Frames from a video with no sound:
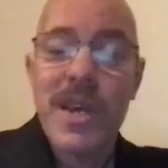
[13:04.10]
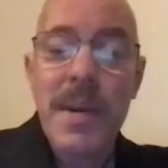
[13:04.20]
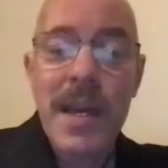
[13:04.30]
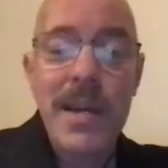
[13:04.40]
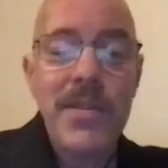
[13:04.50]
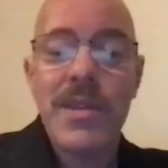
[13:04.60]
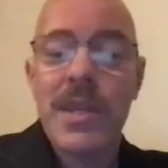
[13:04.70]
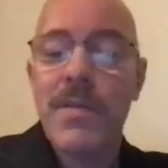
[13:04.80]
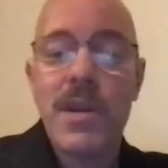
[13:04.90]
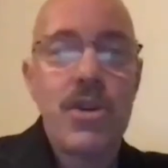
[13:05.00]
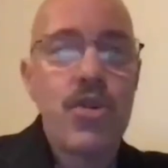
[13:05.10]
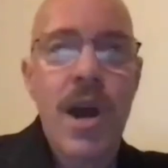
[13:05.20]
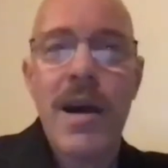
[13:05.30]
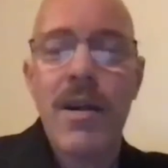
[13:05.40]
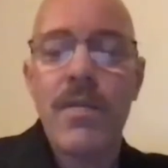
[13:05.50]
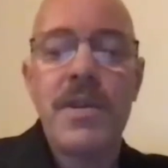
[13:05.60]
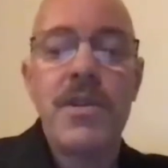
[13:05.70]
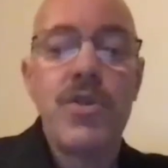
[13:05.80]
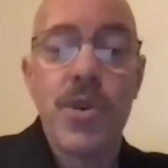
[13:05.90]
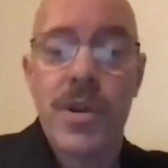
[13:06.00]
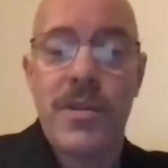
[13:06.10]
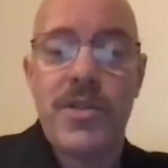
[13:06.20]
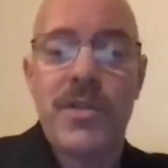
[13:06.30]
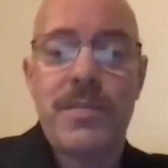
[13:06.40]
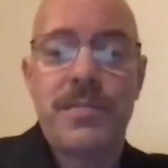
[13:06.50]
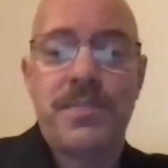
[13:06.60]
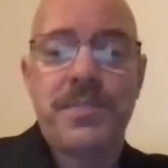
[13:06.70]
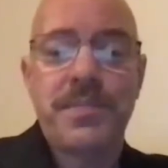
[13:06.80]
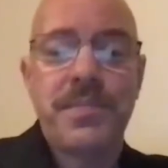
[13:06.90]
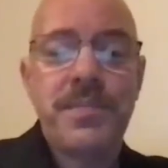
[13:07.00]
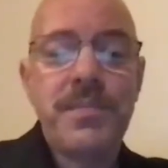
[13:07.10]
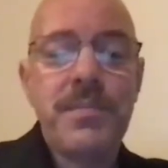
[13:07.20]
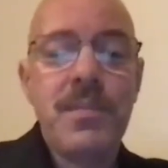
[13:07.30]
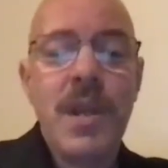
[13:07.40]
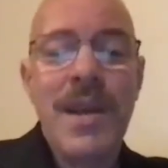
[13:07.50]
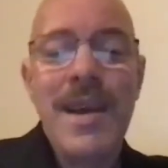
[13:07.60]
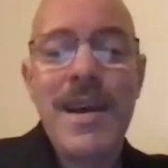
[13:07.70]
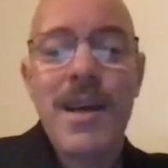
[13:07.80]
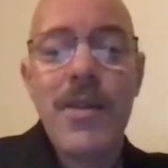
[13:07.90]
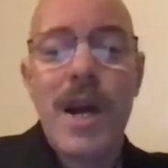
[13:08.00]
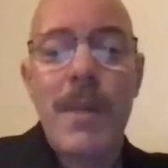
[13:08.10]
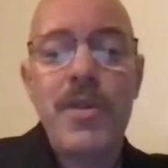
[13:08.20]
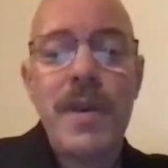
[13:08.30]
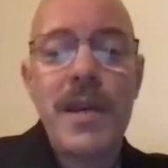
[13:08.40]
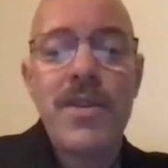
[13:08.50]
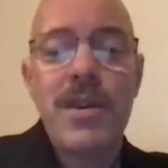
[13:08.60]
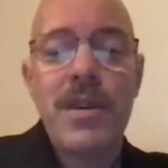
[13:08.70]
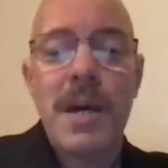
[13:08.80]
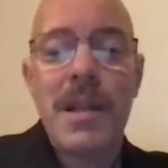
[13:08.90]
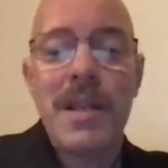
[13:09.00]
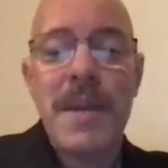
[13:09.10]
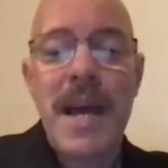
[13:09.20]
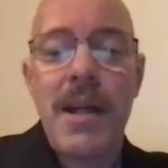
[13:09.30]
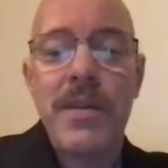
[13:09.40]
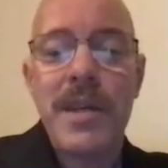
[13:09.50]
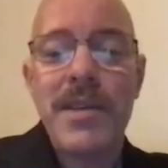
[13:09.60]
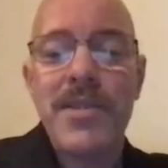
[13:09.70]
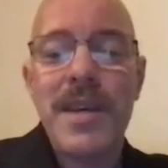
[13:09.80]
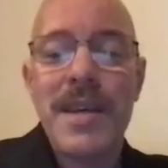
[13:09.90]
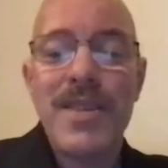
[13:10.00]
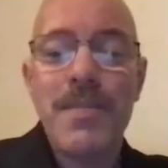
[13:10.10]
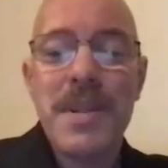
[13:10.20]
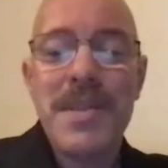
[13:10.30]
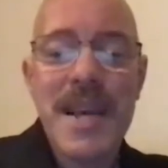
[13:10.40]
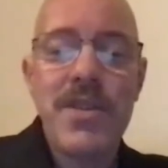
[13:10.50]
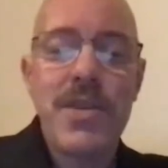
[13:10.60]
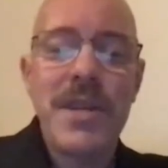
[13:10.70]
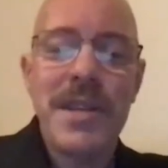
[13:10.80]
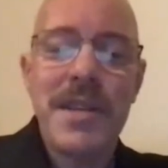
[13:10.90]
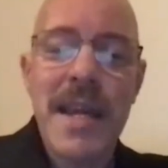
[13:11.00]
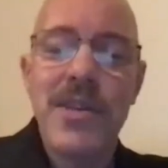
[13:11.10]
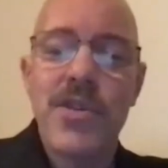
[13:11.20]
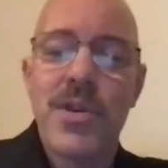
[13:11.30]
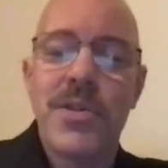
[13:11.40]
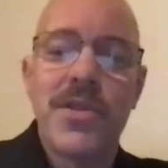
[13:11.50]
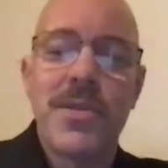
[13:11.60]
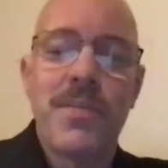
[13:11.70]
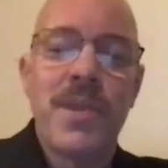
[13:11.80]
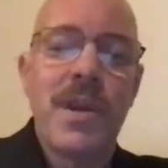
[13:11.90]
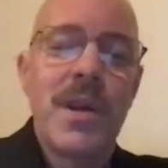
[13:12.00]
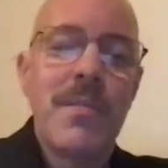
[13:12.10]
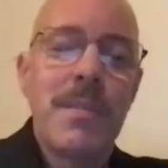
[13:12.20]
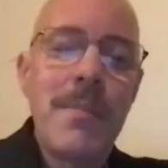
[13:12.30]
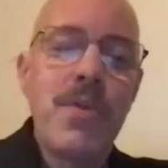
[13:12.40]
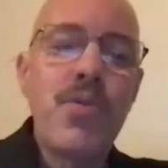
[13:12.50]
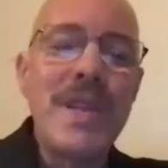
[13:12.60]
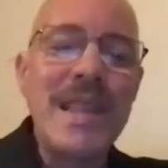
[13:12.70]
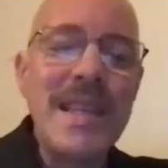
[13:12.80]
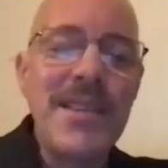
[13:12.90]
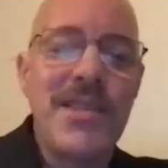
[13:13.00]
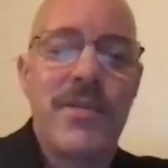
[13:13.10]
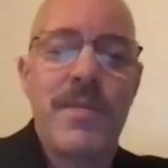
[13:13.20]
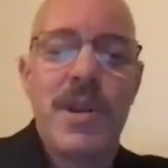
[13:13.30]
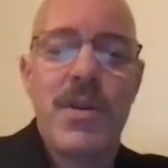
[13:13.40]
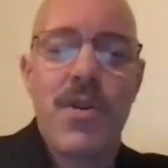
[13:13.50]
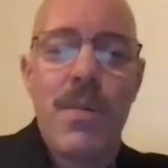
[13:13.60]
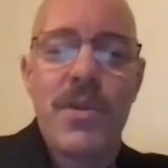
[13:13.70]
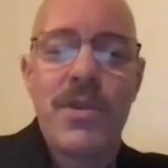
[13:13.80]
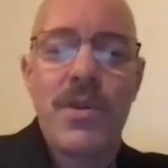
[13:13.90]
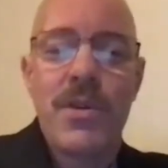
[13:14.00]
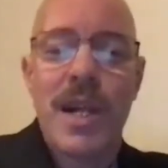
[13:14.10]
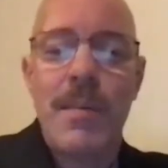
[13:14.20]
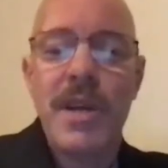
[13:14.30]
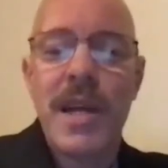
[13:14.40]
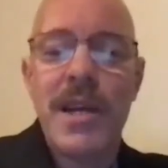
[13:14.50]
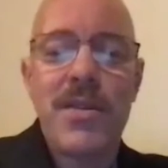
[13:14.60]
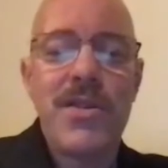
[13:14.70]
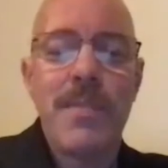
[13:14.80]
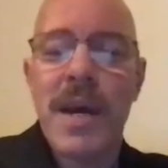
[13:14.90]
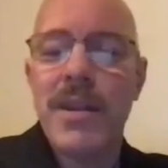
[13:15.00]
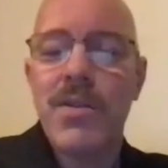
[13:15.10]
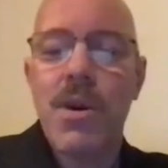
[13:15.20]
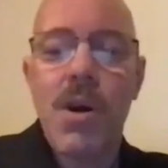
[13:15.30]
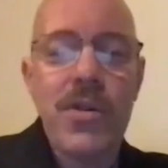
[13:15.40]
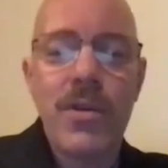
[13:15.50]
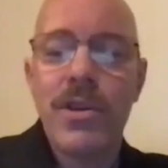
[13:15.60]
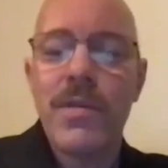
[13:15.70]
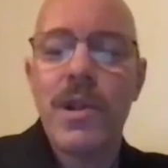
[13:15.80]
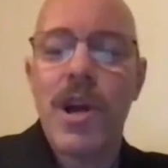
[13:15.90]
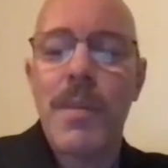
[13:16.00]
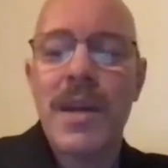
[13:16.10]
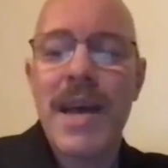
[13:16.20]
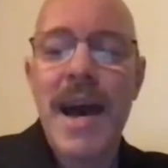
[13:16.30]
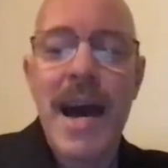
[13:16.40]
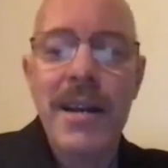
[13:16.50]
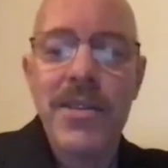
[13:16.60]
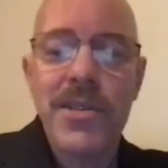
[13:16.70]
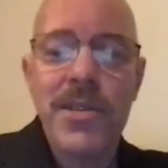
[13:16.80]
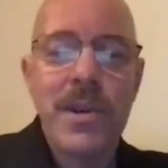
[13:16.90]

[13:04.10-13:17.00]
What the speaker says: cases, even a trial of endurance. Another observation about liminality is that it's potentially dangerous. People released from their normal social obligations might do all sorts of alarming acts.